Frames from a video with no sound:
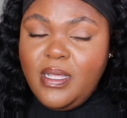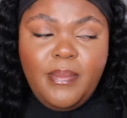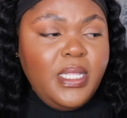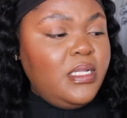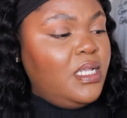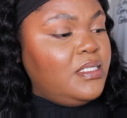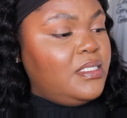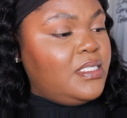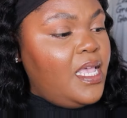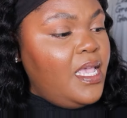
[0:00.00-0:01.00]
I mean, it doesn't
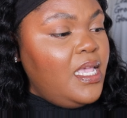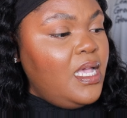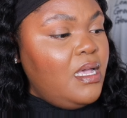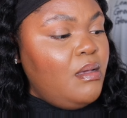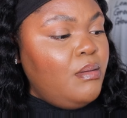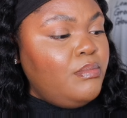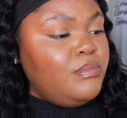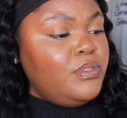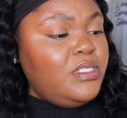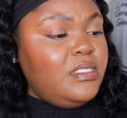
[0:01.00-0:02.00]
say
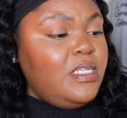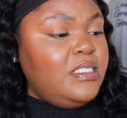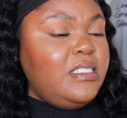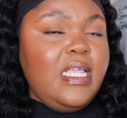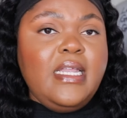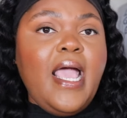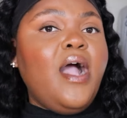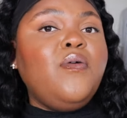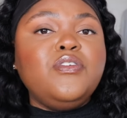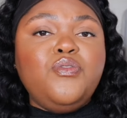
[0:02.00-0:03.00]

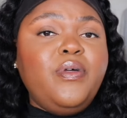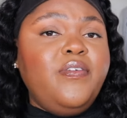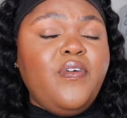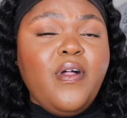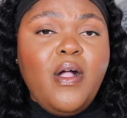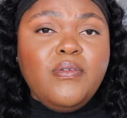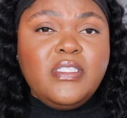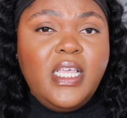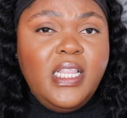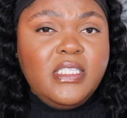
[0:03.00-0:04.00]
16-hour, 24-hour
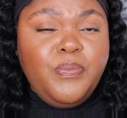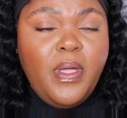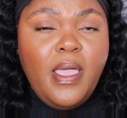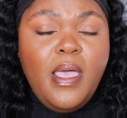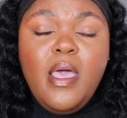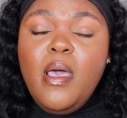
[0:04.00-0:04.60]
setting spray,